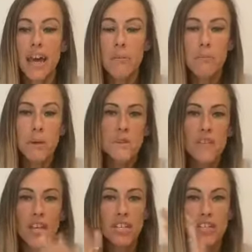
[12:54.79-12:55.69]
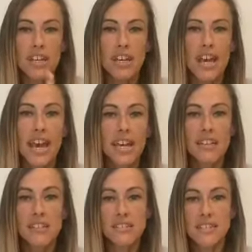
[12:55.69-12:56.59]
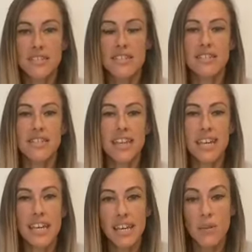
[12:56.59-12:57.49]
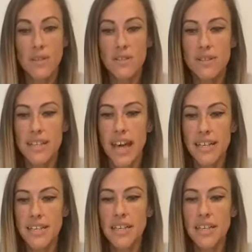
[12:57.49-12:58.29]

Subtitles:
And motivation and consistency equals success.